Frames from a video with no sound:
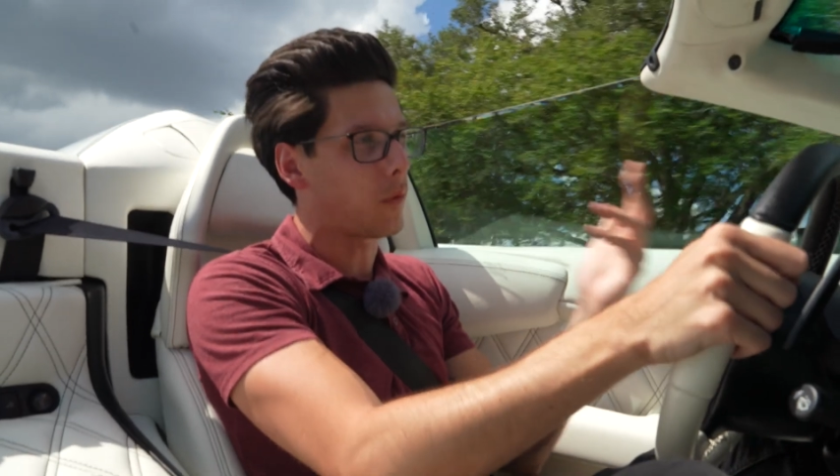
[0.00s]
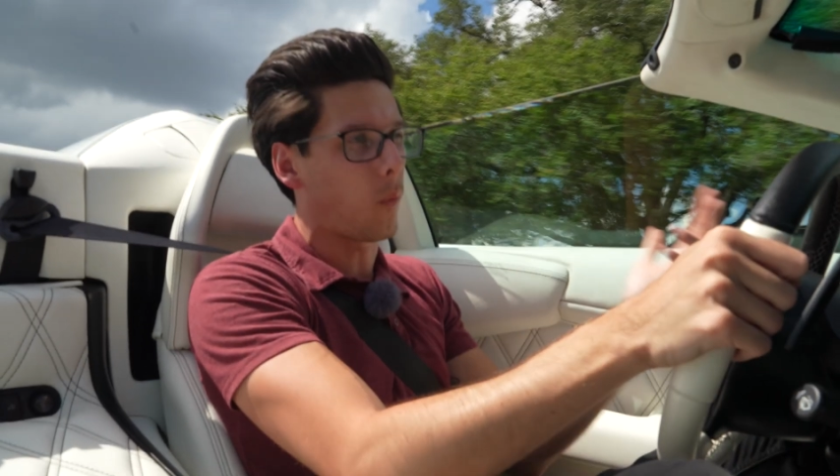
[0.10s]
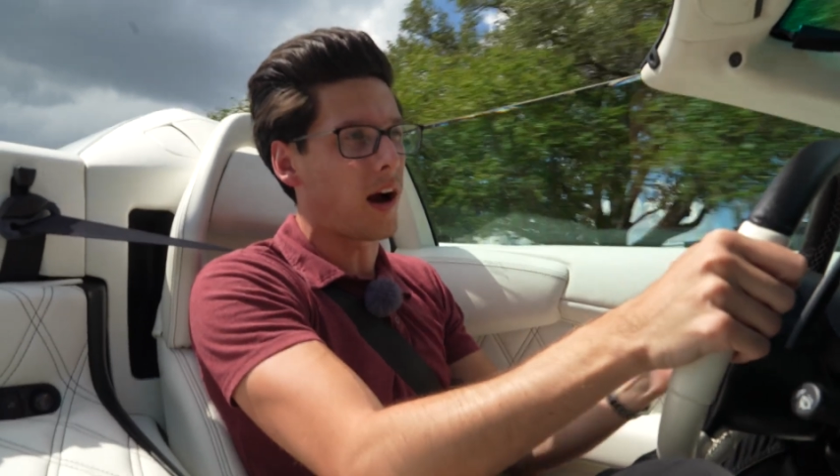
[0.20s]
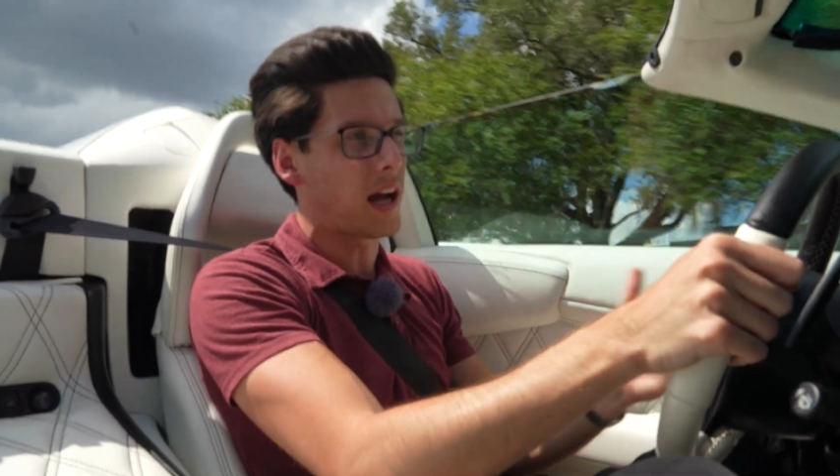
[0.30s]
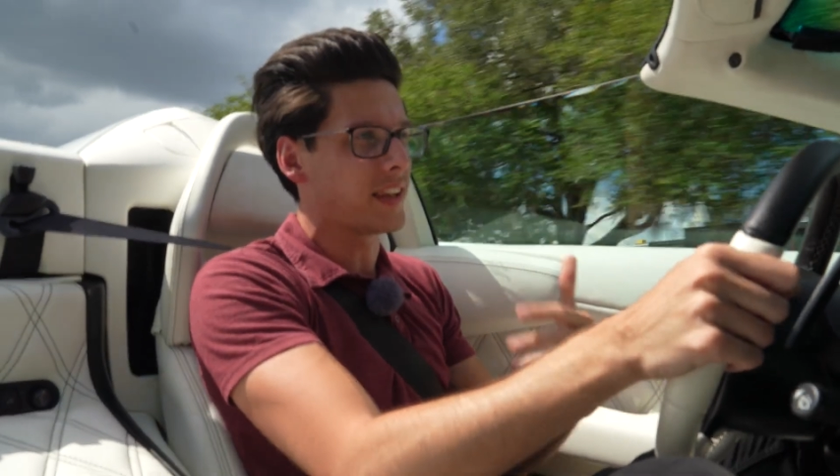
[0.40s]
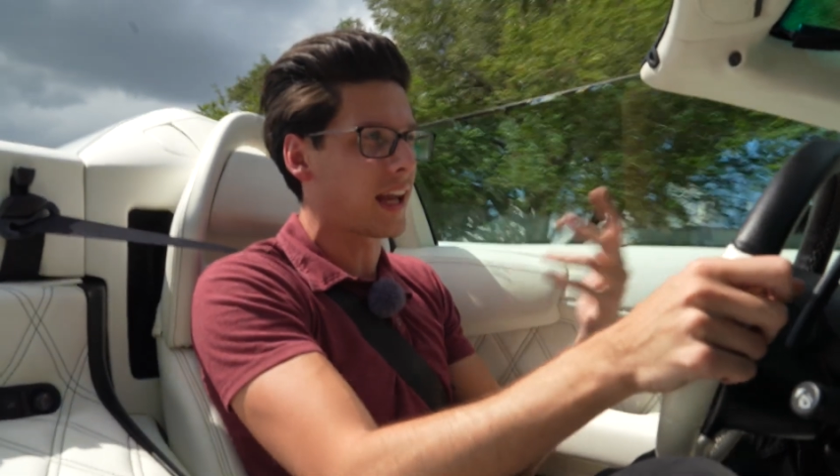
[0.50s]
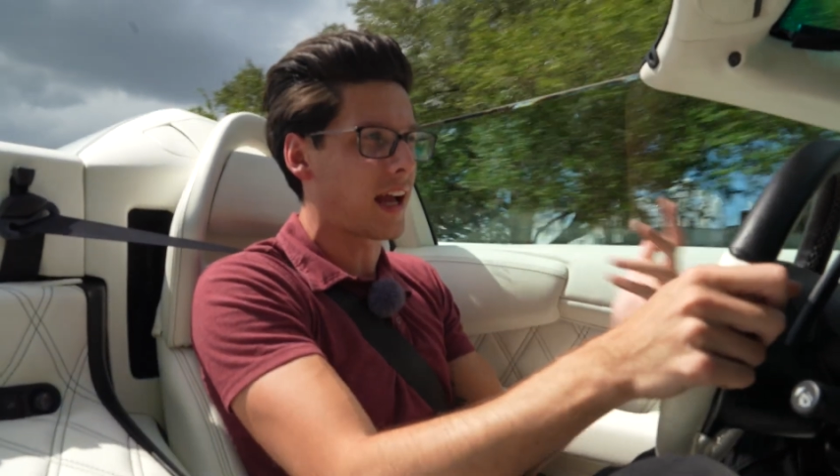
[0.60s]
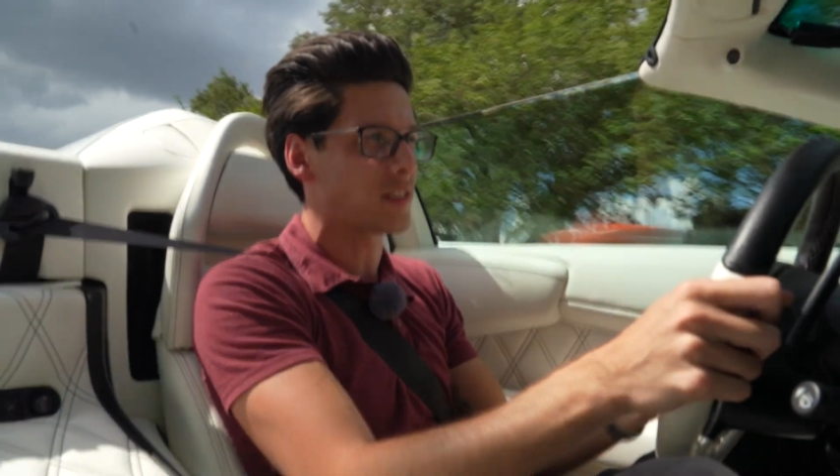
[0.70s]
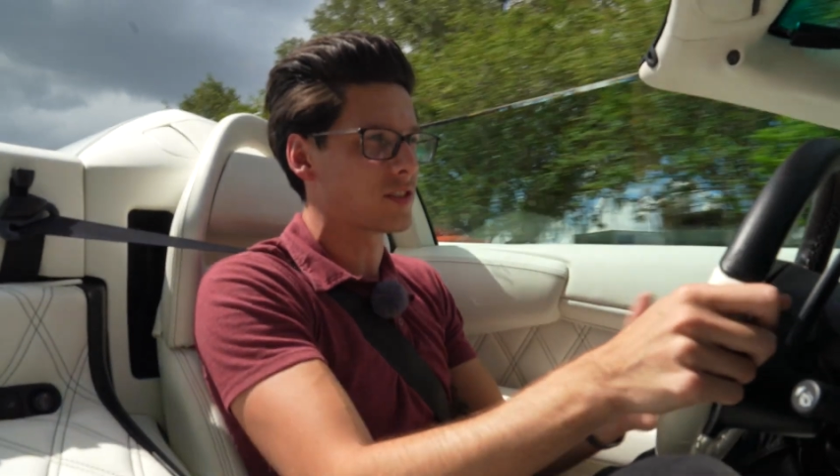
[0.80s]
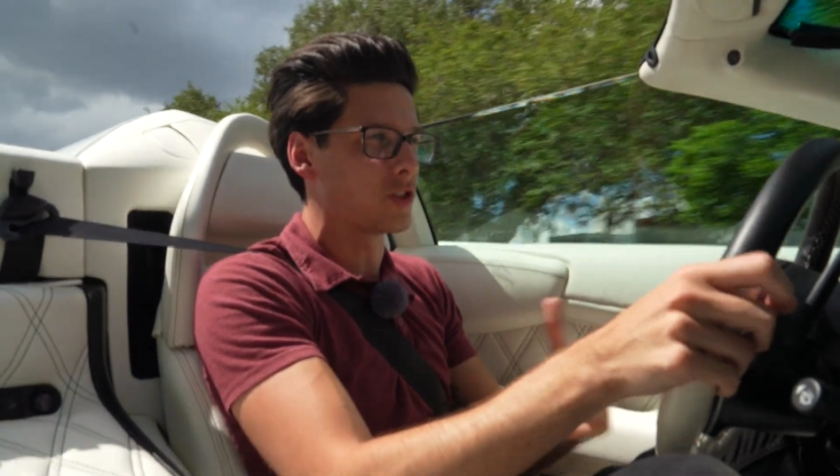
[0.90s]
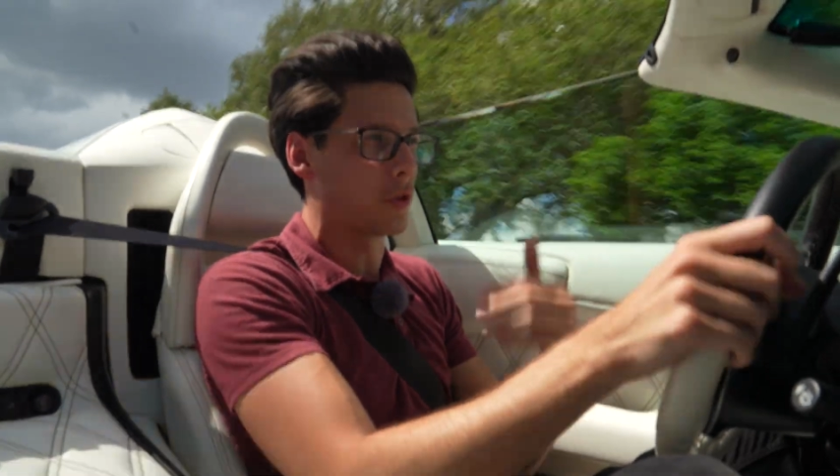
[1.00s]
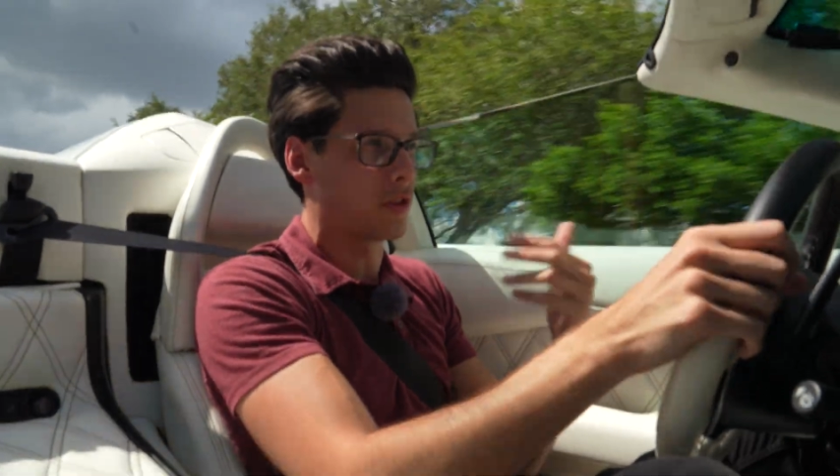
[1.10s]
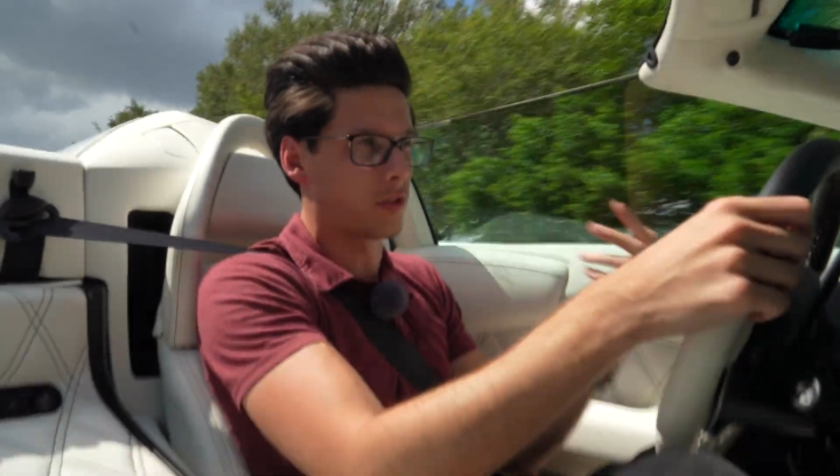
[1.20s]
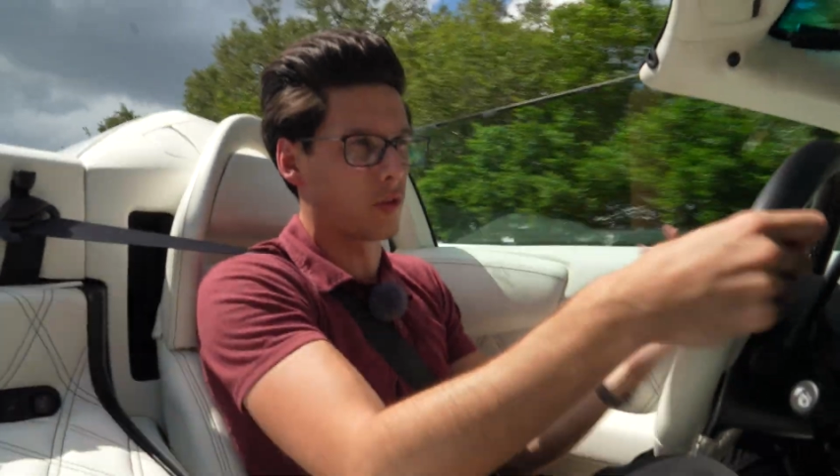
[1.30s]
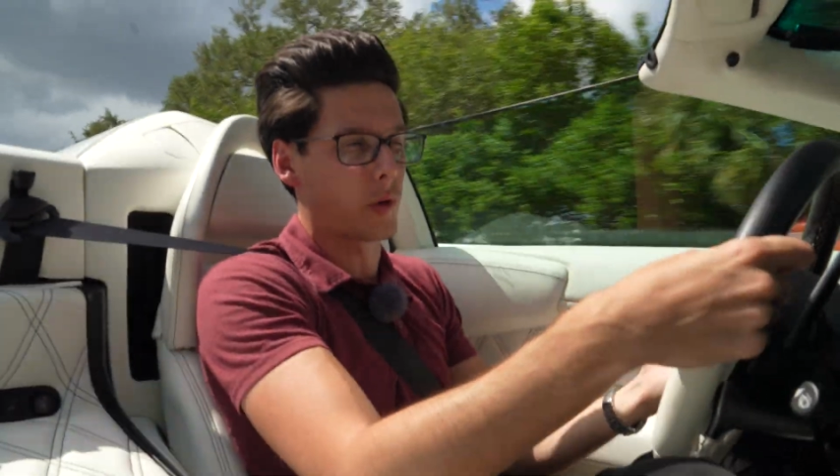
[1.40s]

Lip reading: why. I think it has to do with the